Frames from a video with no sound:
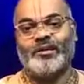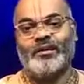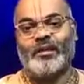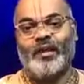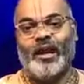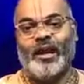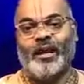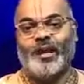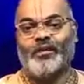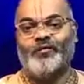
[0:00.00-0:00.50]

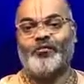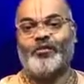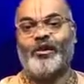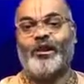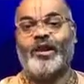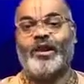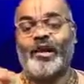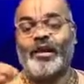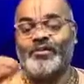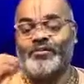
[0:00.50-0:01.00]
And if
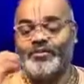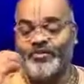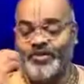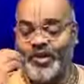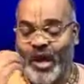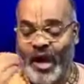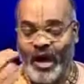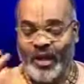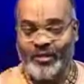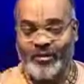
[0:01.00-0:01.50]
we can
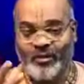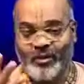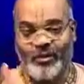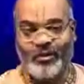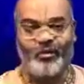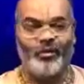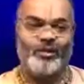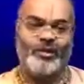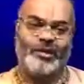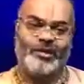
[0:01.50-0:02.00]
chant the
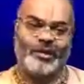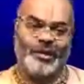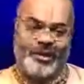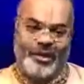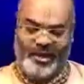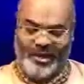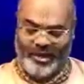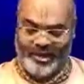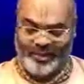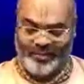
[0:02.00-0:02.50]
holy
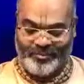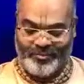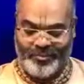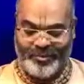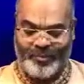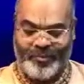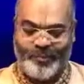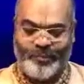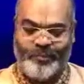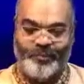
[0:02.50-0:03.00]

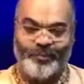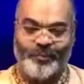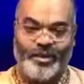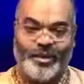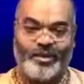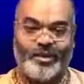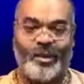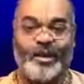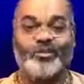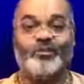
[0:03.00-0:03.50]
name,
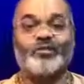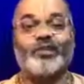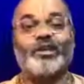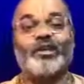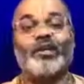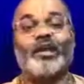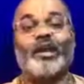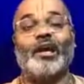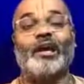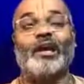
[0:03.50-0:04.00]
then we
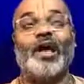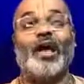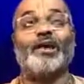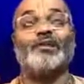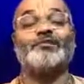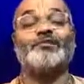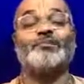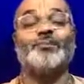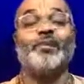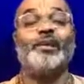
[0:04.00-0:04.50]
can
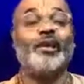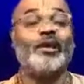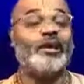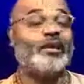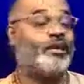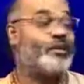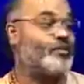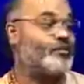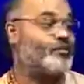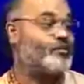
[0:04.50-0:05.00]

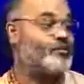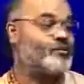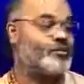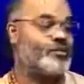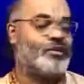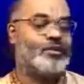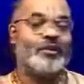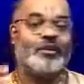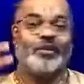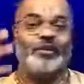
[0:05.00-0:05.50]
experience
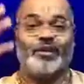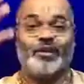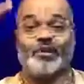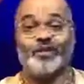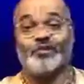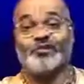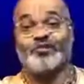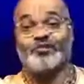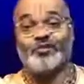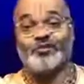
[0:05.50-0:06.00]

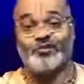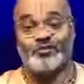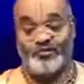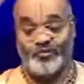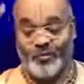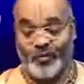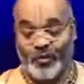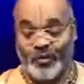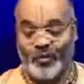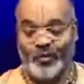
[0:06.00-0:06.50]
His
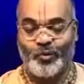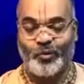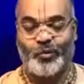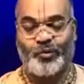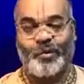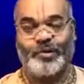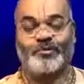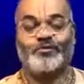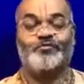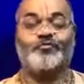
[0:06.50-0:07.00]
Swarup,
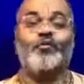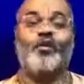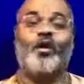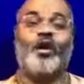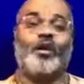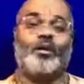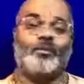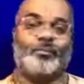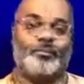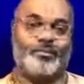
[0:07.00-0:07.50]
His
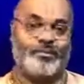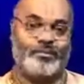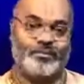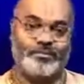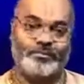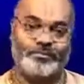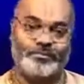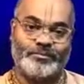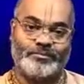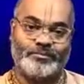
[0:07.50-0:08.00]
form.
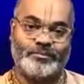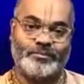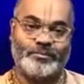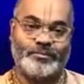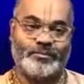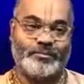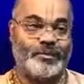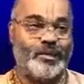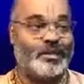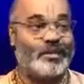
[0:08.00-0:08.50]

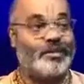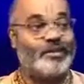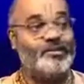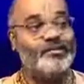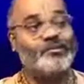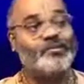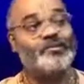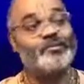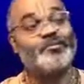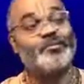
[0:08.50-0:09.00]
That
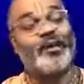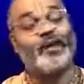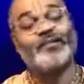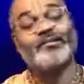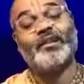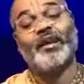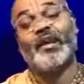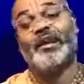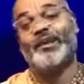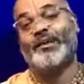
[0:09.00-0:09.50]
is the
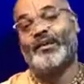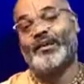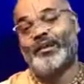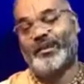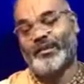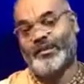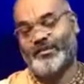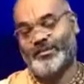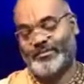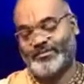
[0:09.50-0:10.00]
speciality.